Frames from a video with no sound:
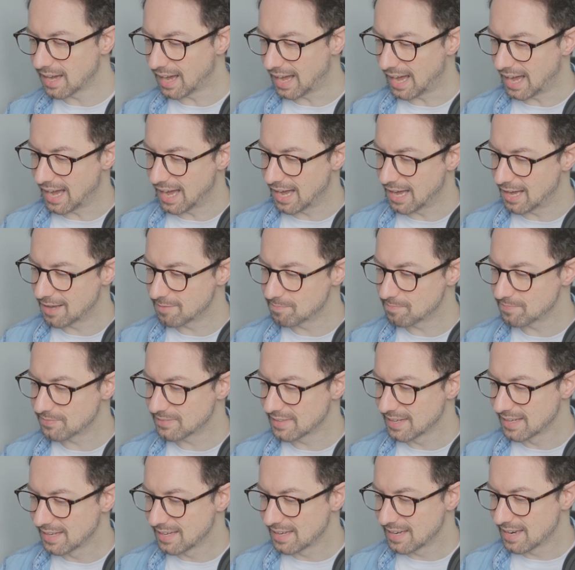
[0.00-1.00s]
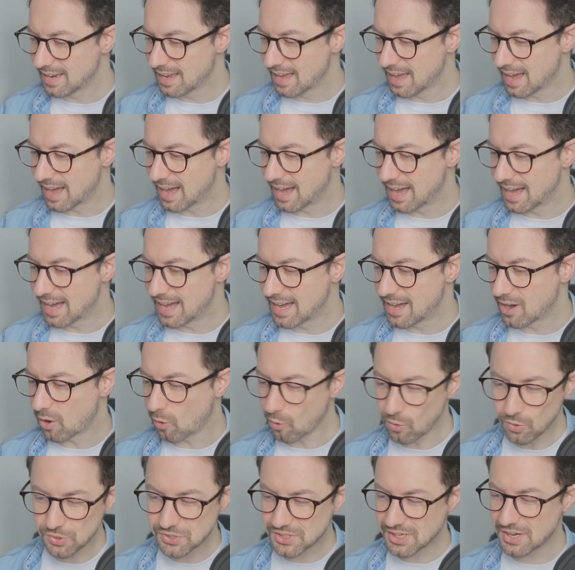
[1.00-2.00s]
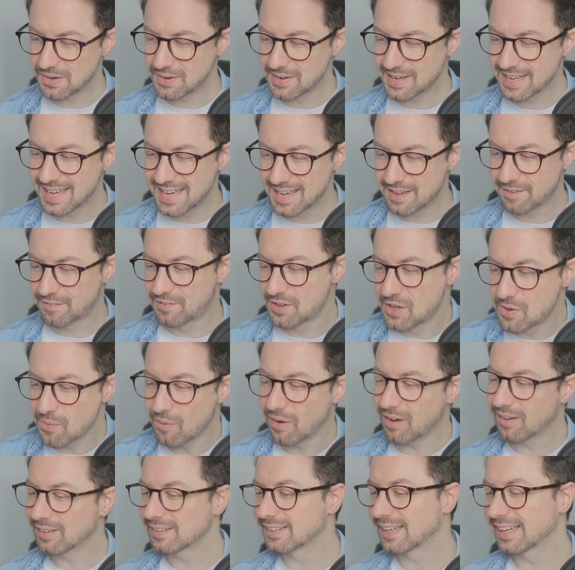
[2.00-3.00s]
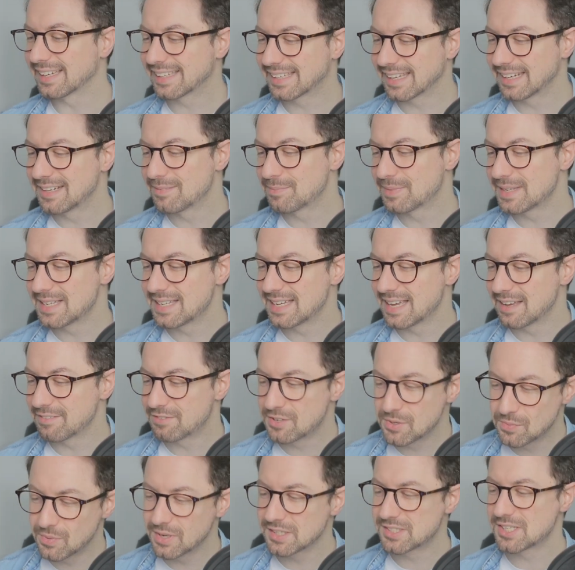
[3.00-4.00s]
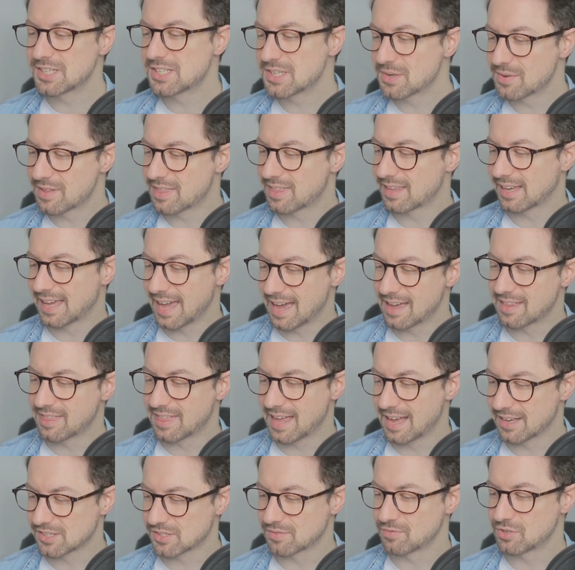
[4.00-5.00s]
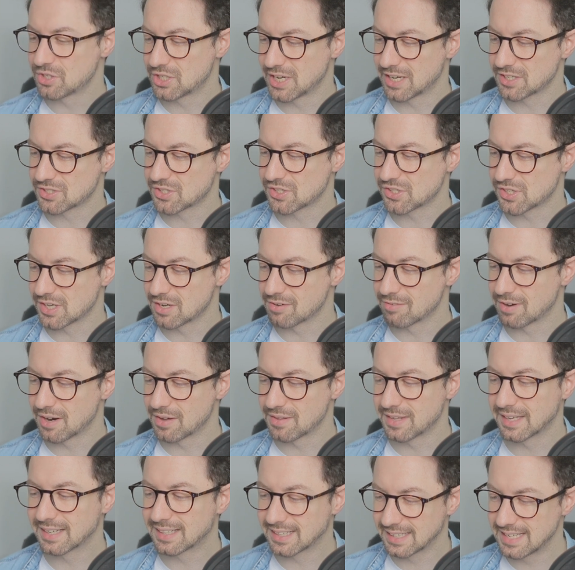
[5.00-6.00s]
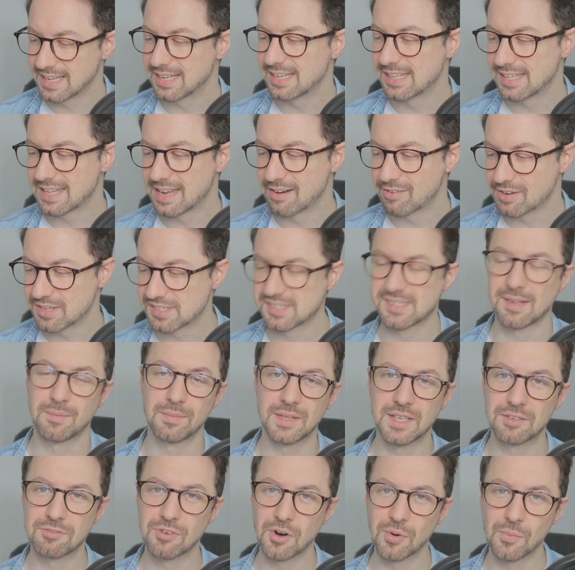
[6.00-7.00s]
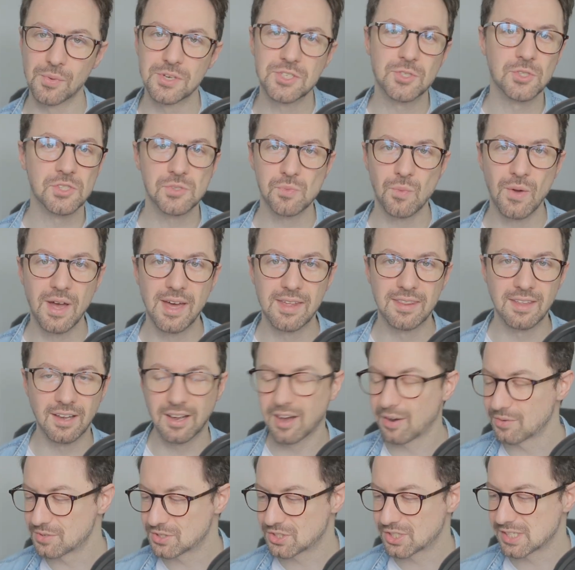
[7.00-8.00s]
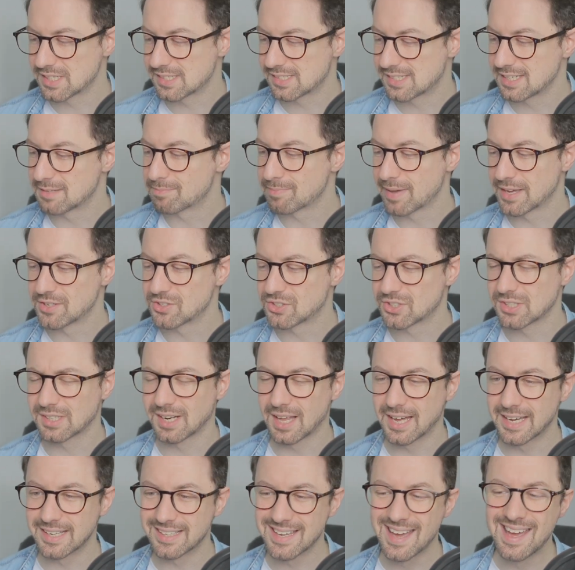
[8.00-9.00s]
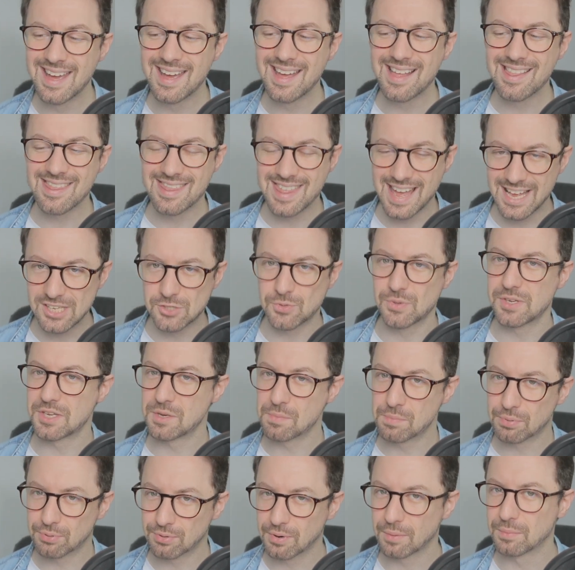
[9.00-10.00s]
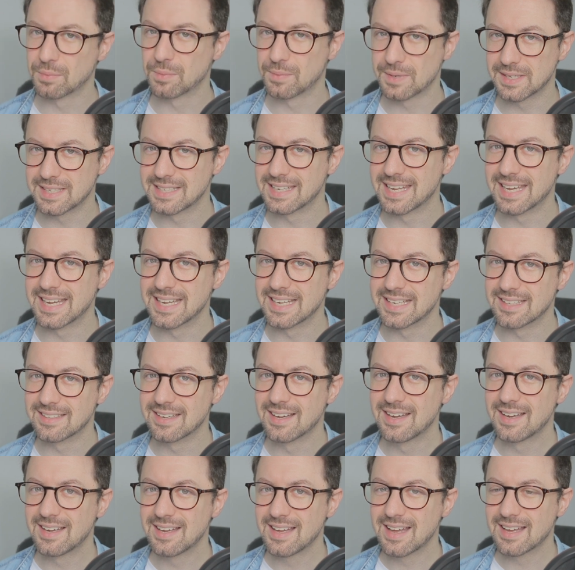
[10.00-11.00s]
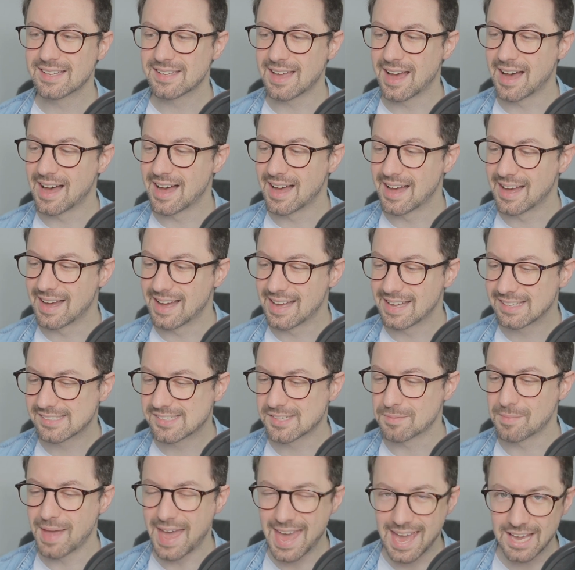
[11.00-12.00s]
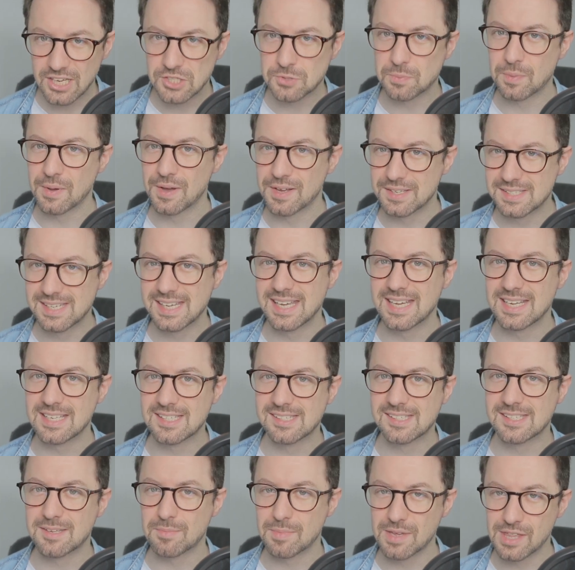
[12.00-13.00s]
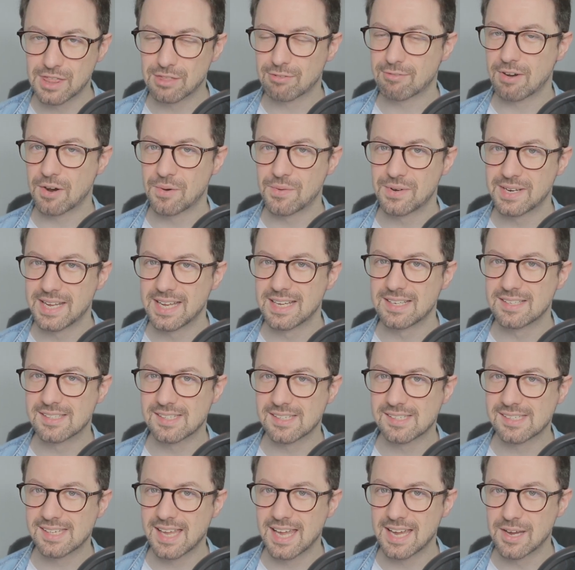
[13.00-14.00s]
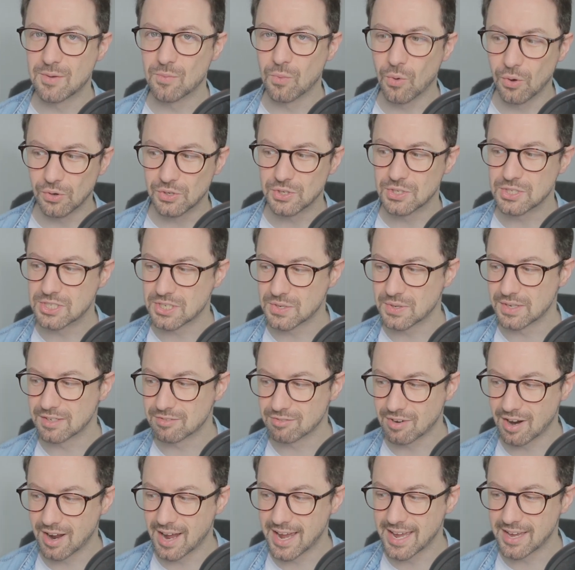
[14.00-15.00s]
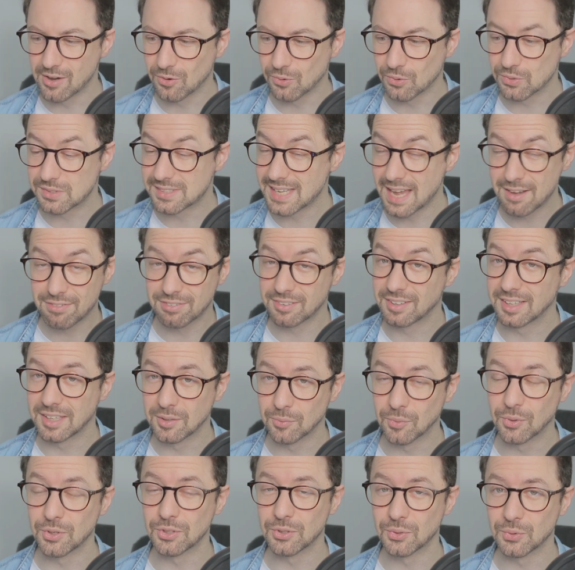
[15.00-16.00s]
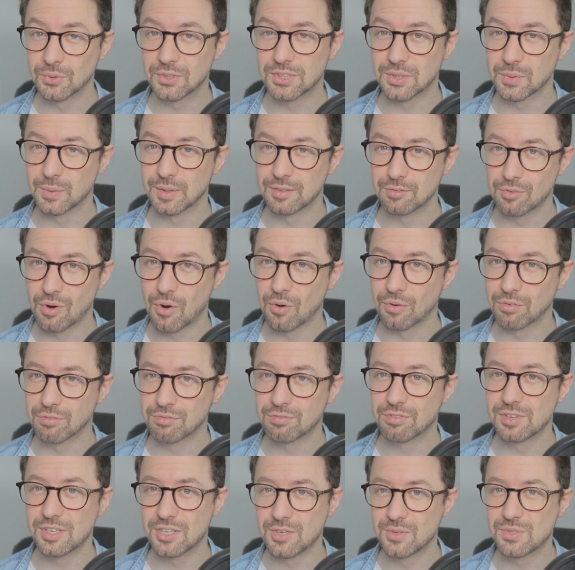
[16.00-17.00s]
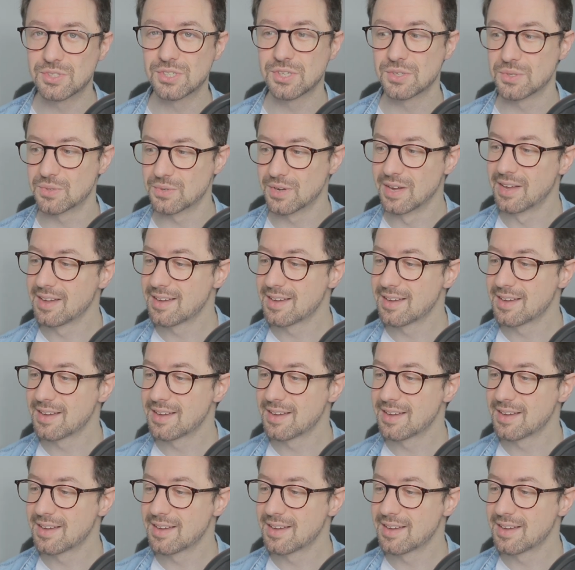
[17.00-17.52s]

Um... Uh, also, if you are going to be, if you were to do a get a thousand rejections in a row, then clearly there is something wrong, which is where the coaches did mention, like, that's where you probably need uh, some expertise to be thrown in to say what you're doing right, or definitely what you're doing wrong, for you to